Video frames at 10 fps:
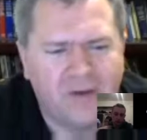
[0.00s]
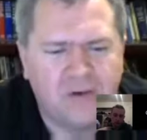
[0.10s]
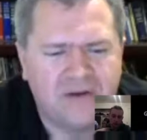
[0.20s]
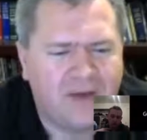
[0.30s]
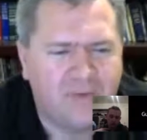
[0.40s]

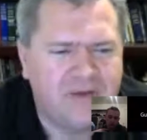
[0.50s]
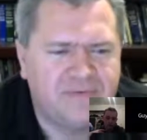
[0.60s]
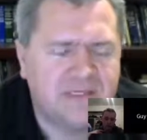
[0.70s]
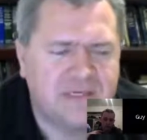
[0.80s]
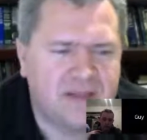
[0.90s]
I
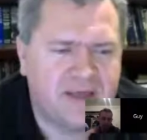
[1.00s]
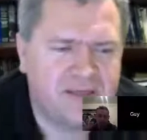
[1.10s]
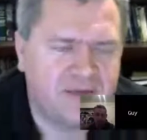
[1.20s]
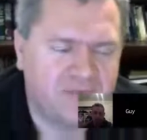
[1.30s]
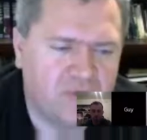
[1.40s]
wouldn't even
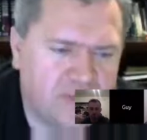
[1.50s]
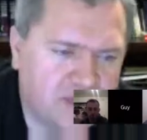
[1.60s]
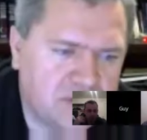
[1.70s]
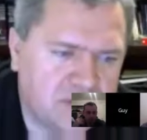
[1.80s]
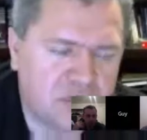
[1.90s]
say that. They've
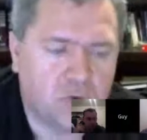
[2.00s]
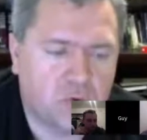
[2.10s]
read that in the